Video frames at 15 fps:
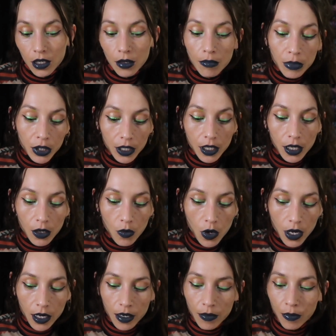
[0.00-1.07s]
completing
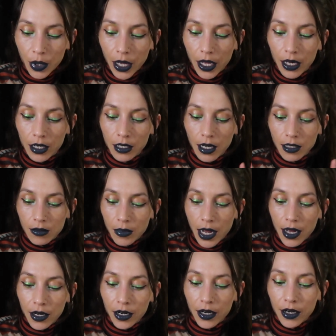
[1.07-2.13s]
one, but it doesn't
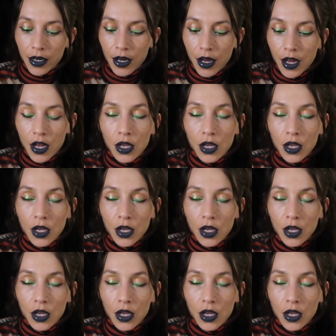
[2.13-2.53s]
matter.